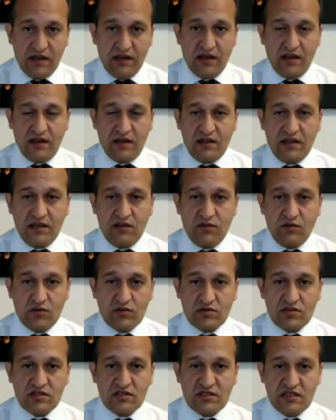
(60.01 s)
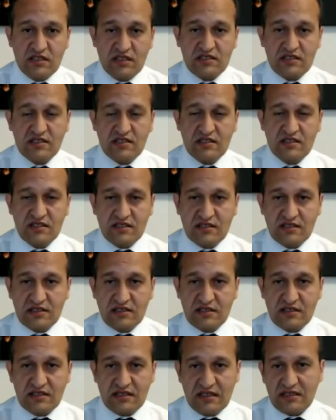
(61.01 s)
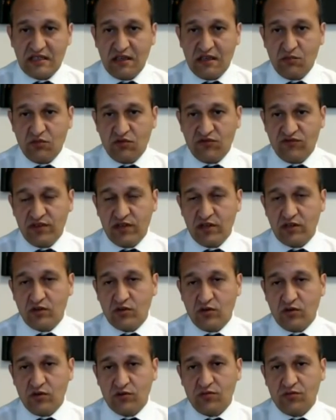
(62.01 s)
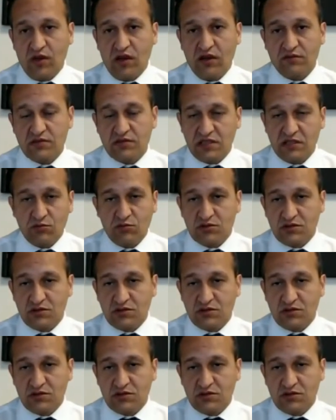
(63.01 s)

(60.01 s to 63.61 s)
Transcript: And he was assisting this disabled vehicle. Obviously,